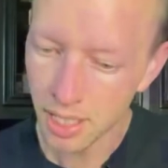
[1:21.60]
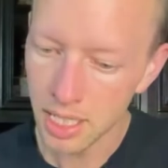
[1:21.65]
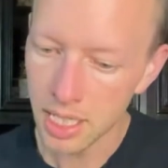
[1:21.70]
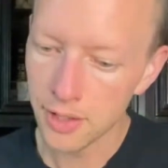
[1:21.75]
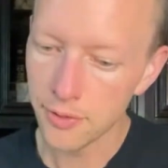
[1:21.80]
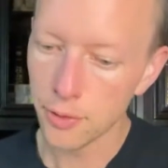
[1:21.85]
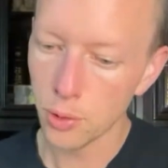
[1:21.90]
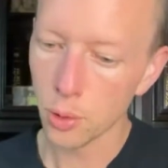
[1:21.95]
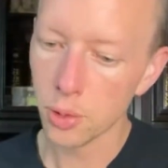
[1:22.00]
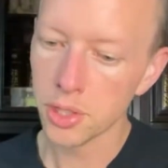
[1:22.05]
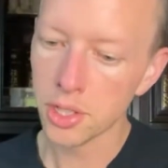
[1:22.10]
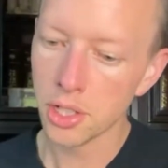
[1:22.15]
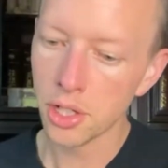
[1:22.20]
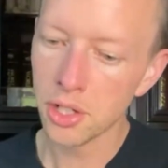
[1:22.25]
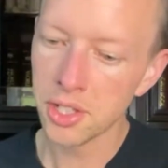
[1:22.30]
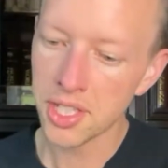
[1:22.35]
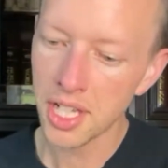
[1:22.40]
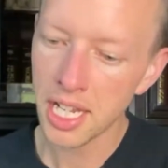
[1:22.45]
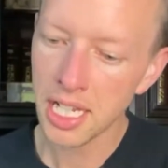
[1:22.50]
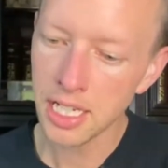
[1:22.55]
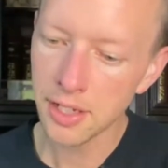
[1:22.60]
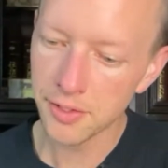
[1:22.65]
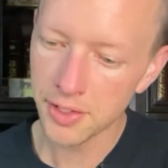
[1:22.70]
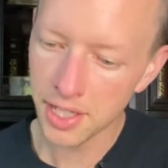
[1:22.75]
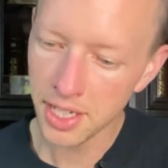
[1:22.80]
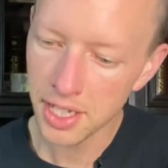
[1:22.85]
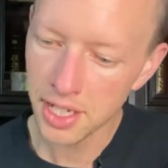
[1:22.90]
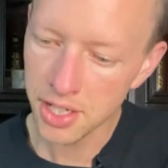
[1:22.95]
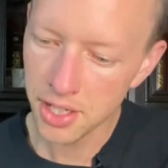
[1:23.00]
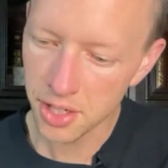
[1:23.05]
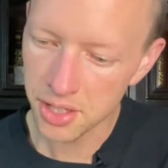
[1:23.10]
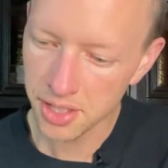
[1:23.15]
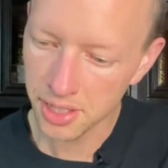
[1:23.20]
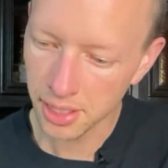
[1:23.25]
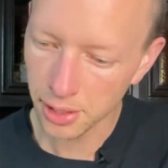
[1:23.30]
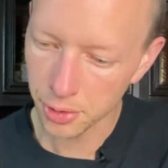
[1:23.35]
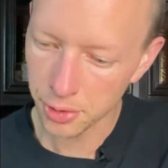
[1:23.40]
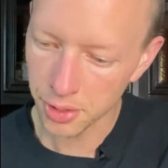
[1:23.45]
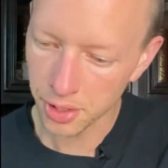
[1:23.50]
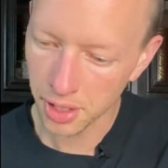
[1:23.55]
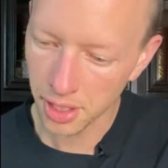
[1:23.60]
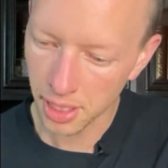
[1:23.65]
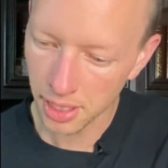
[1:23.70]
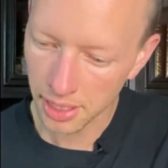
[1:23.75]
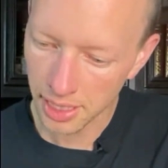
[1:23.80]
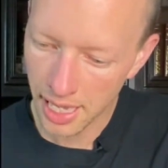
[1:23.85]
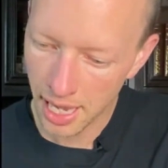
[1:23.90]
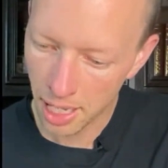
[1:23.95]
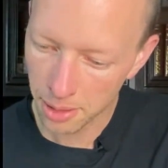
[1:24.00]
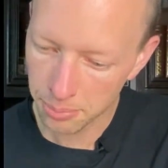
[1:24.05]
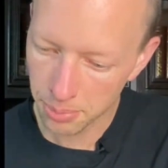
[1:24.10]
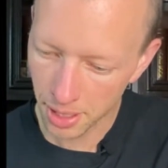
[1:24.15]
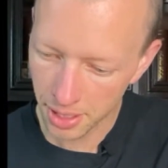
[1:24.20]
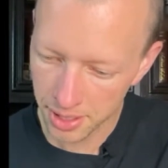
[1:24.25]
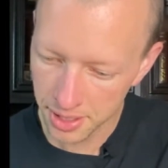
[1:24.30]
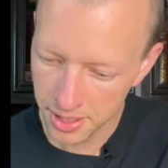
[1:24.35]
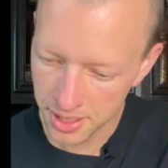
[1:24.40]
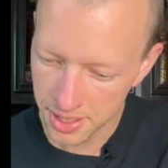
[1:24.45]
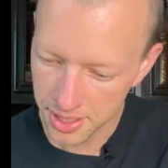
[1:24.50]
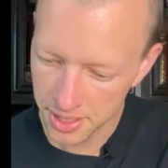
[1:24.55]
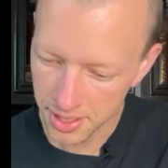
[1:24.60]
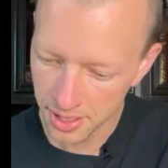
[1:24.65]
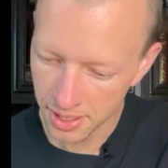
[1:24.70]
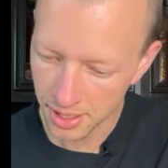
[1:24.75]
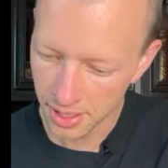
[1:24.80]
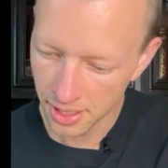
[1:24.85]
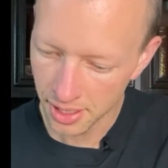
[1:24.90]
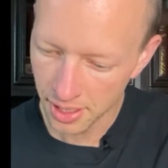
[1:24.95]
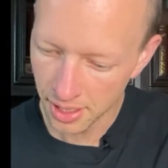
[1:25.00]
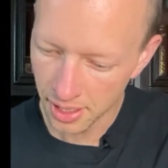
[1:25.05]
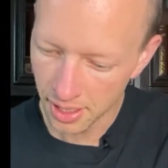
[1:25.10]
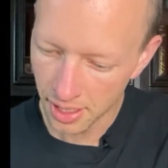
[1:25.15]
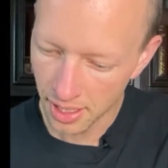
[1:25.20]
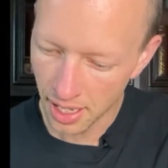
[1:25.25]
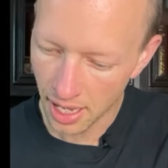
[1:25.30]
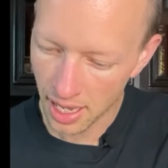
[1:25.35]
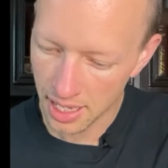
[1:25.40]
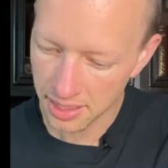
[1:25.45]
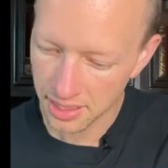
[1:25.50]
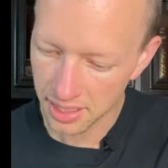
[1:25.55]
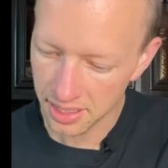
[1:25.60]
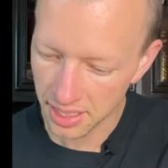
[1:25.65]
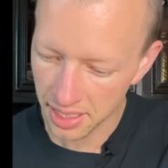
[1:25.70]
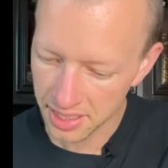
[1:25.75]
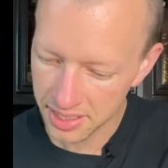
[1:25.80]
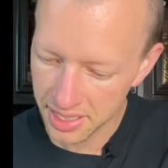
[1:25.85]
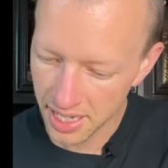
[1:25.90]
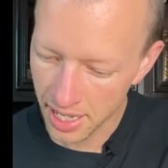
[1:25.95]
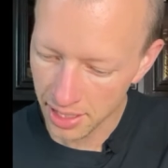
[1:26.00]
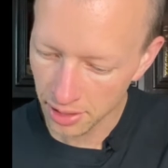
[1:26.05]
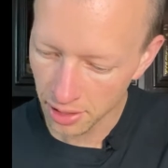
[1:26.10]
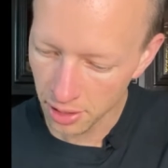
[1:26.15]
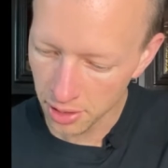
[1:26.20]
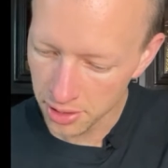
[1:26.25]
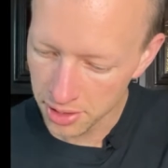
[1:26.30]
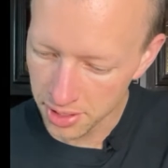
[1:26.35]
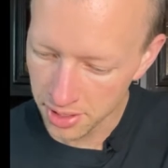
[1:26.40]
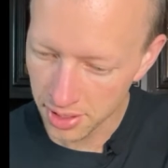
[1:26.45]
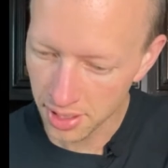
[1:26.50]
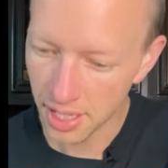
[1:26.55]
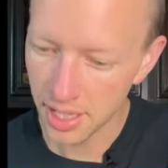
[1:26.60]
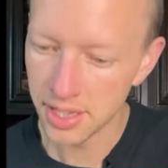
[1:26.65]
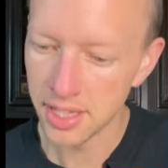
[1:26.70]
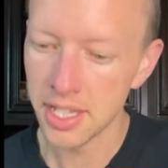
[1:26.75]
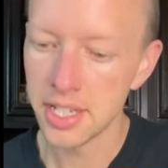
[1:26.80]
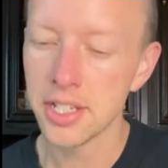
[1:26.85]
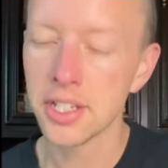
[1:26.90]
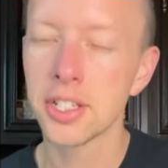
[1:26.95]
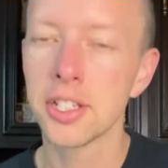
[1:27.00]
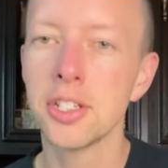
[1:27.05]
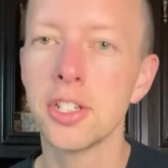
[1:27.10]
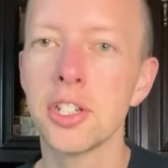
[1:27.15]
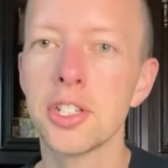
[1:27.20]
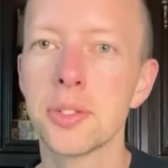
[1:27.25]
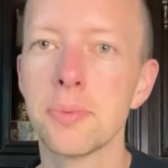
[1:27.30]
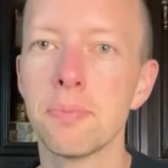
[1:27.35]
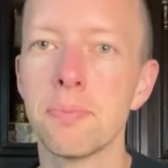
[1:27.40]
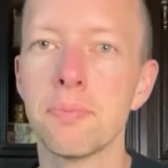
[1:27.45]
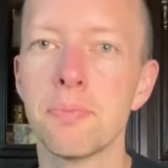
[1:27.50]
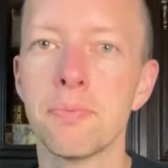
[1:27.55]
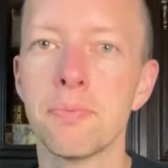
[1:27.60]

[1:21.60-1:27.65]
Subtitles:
If you want to use any of these, just click on the cloud buttons and then they download and then you can use them.